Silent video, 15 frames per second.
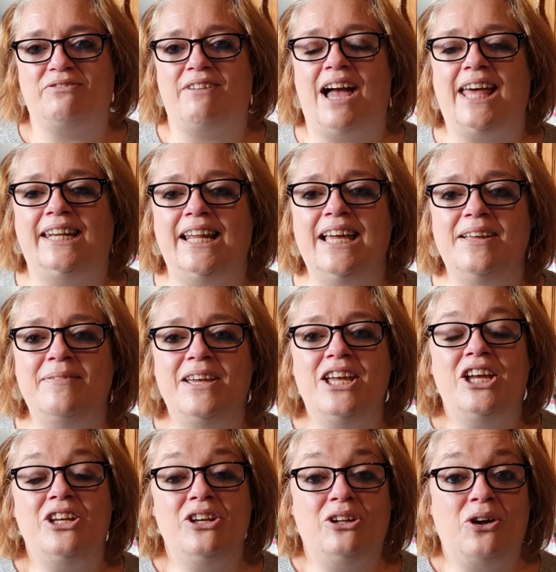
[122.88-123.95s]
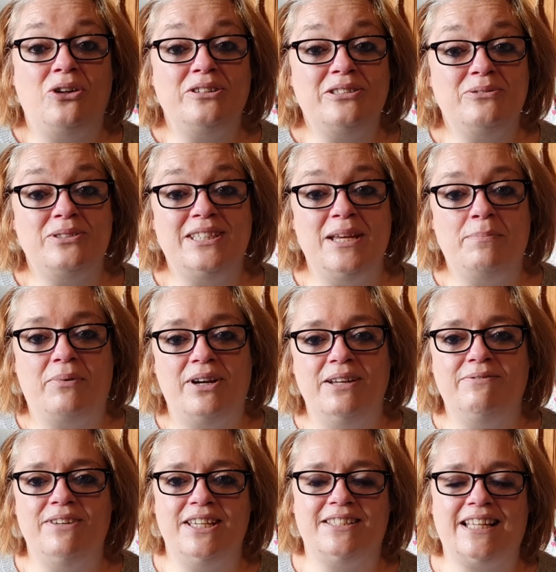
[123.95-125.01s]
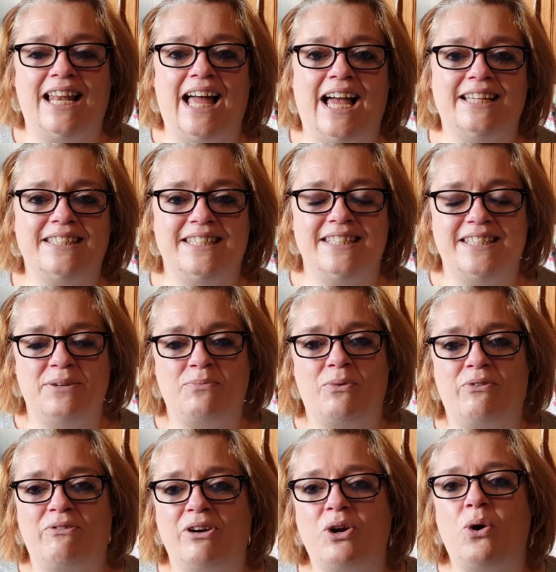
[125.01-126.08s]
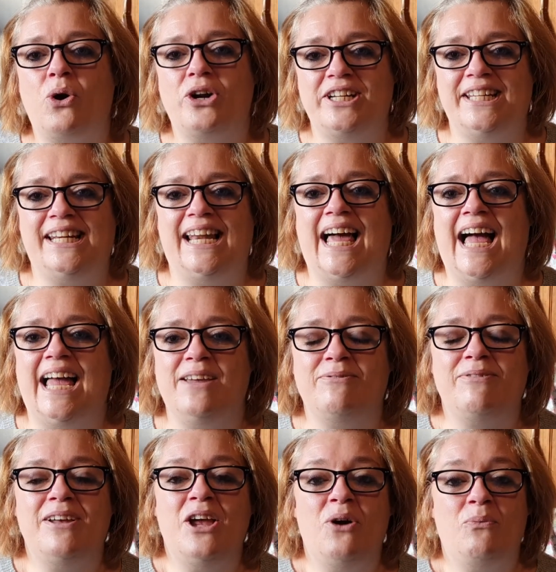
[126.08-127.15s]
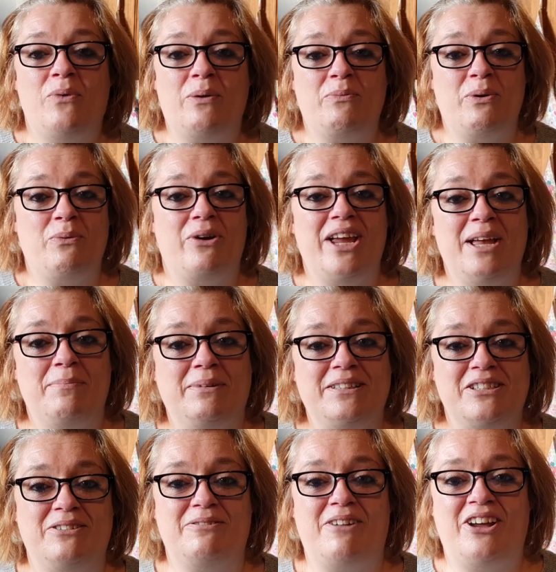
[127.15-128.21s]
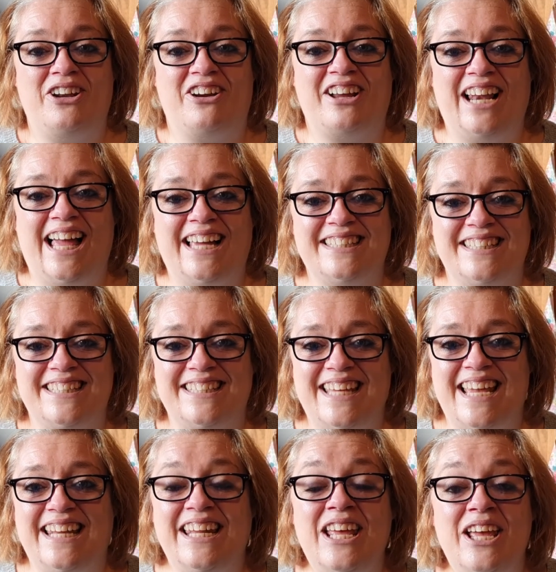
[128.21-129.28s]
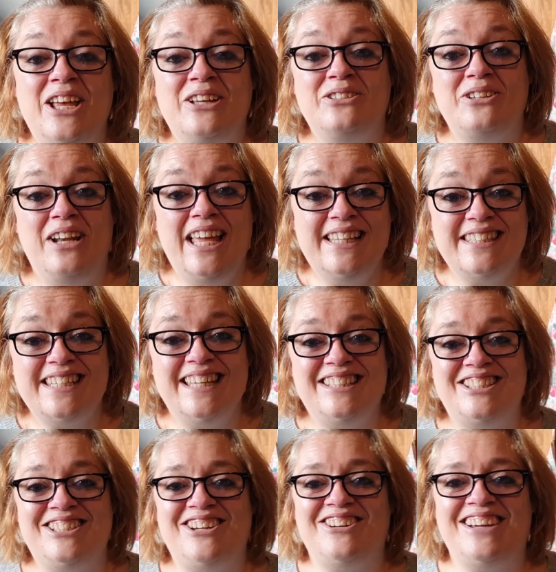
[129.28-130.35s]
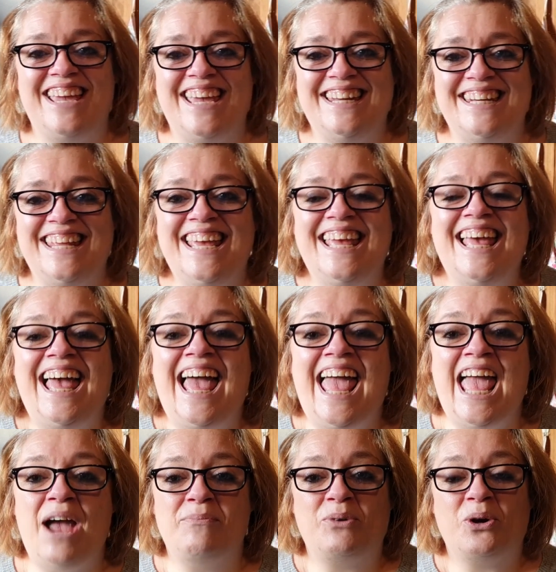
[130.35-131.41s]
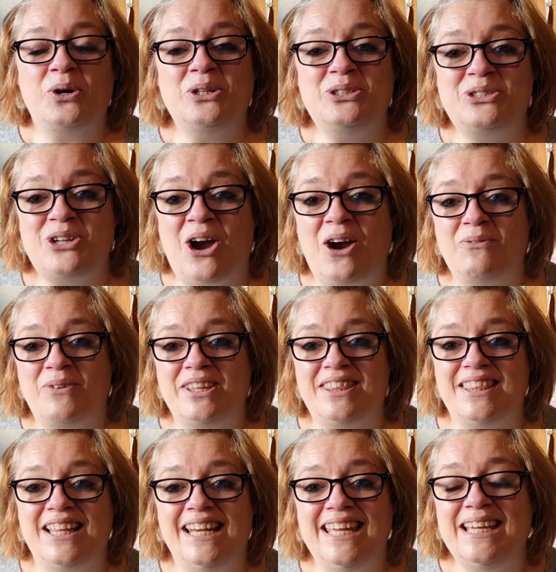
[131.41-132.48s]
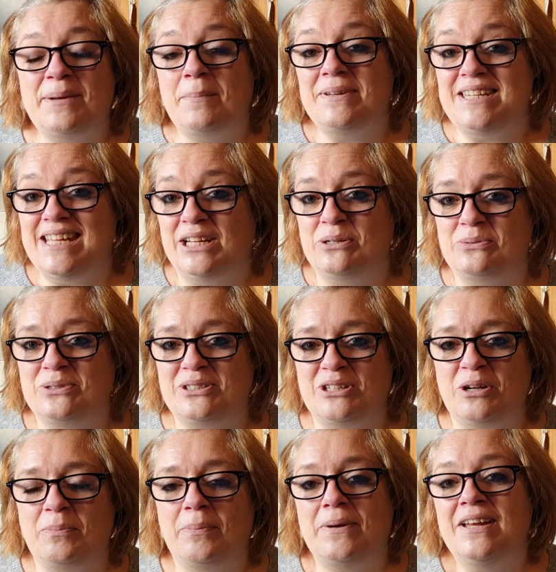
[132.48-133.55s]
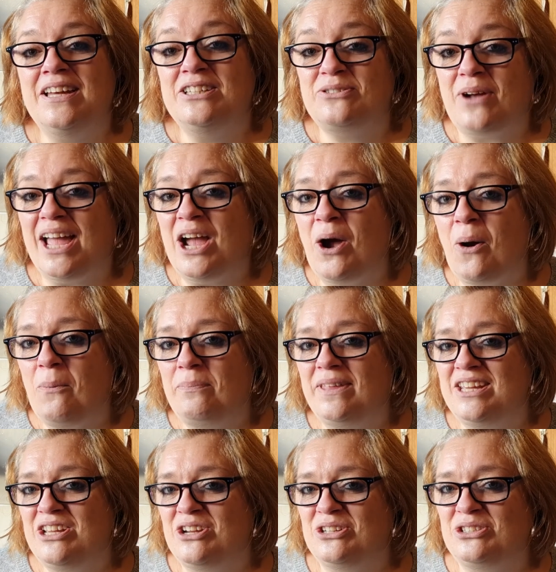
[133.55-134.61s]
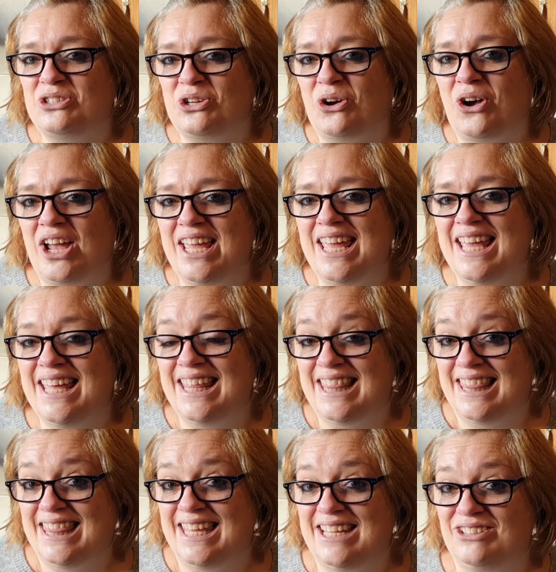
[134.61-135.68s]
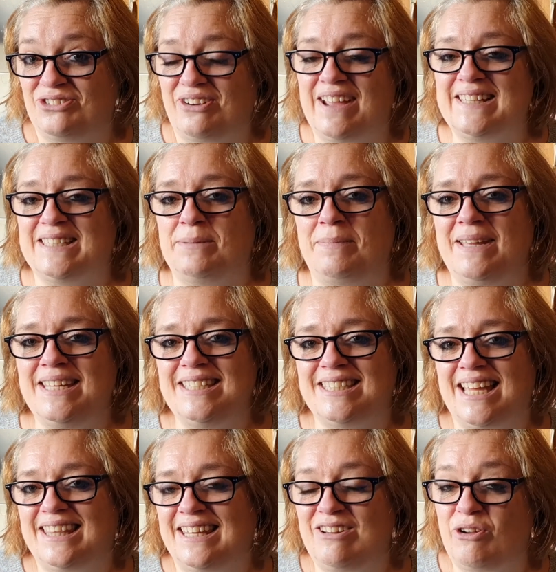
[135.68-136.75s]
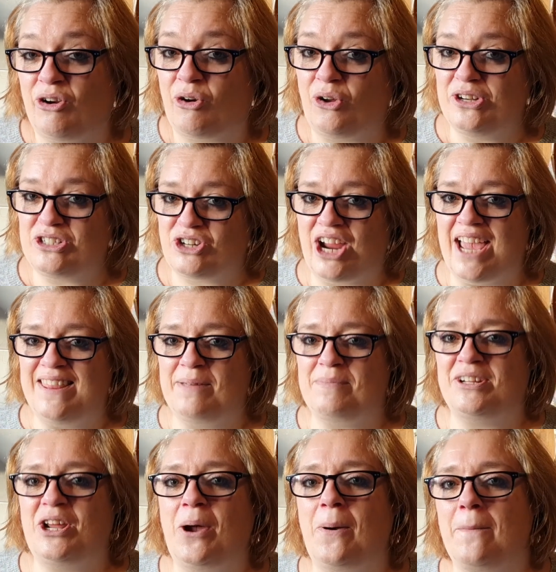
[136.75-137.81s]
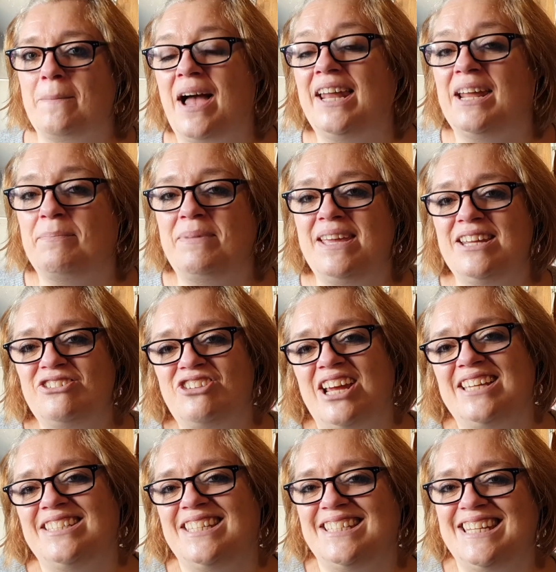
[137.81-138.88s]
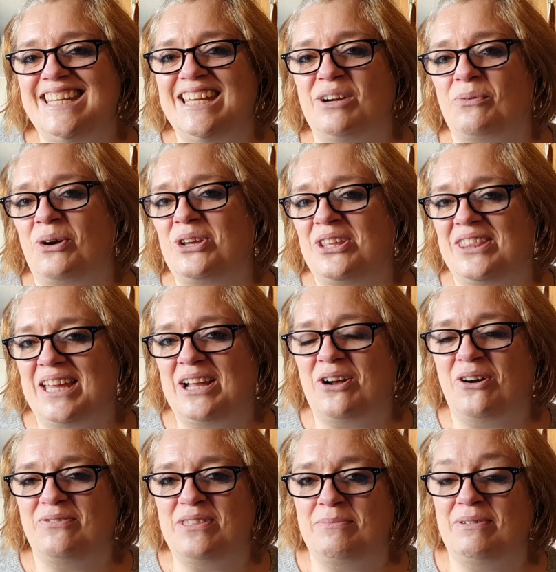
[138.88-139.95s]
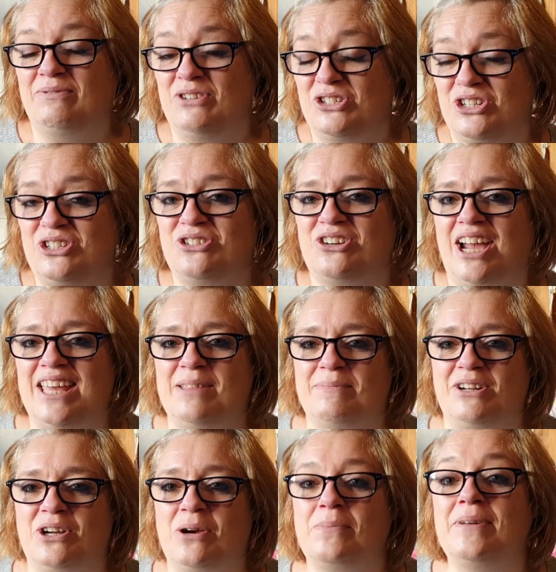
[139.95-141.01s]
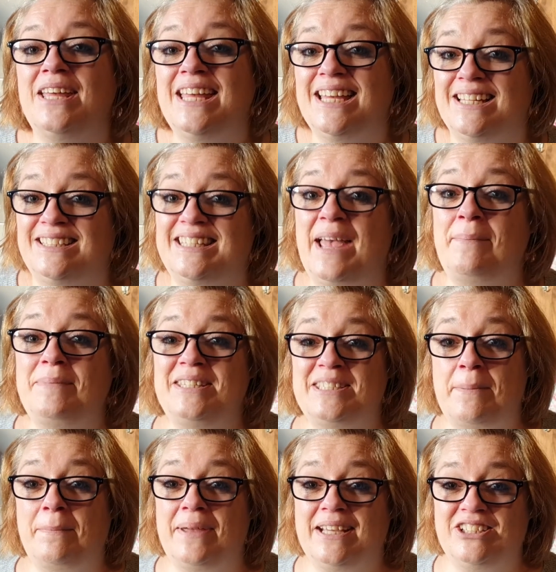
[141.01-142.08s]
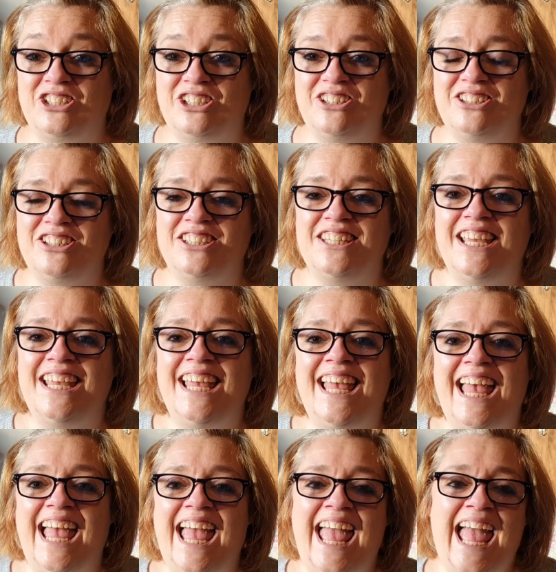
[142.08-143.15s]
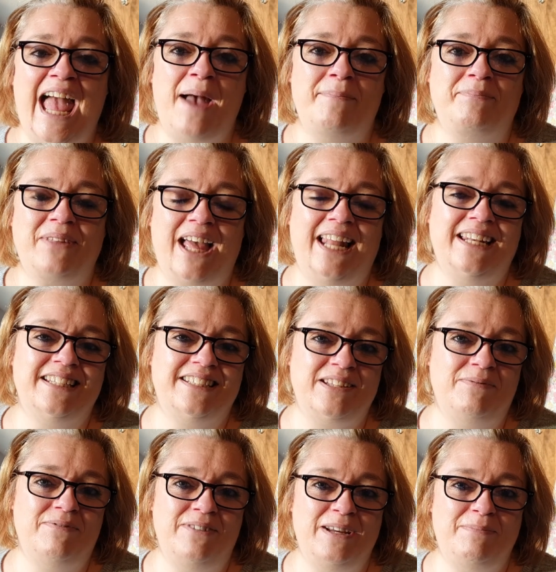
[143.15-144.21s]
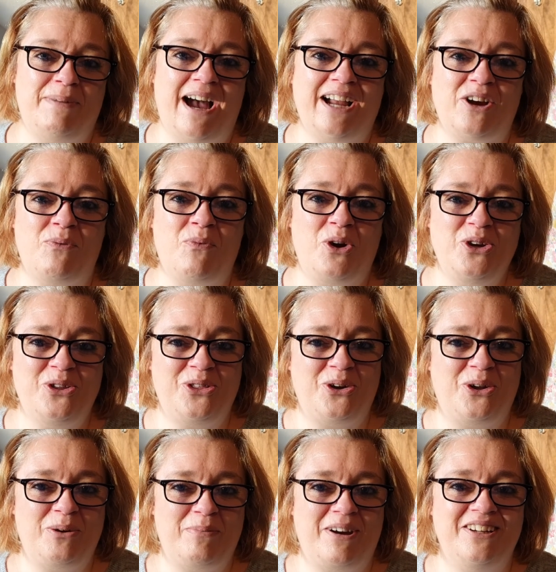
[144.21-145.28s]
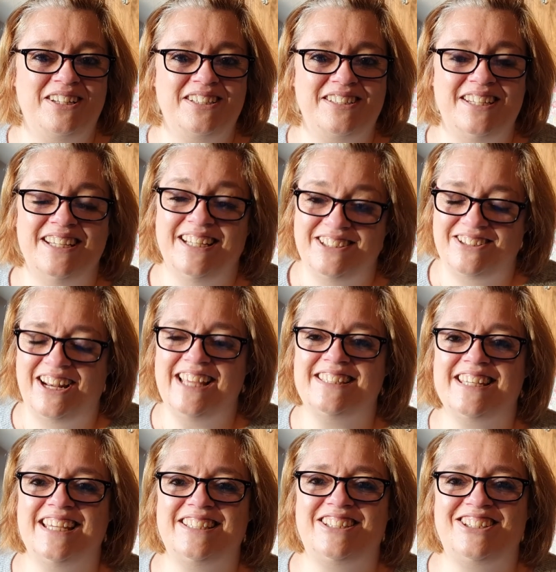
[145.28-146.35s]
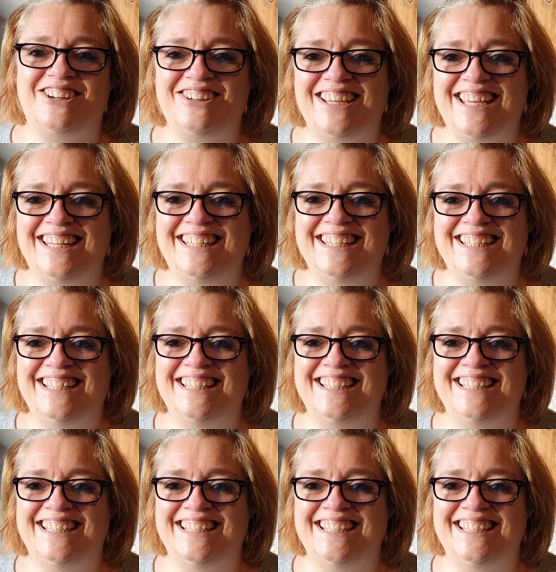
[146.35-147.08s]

Ranelagh, you'll also see previous classes that were recorded live when we were able to run our classes then. So let's get stuck in. We're going to start with the leek and potato soup. So I hope that you enjoy these recipes and that you're going to try them at home. And I'd be interested to hear what you think of them if you do try them at home. Send me some pictures and some feedback on what you thought about it. So let's get stuck in.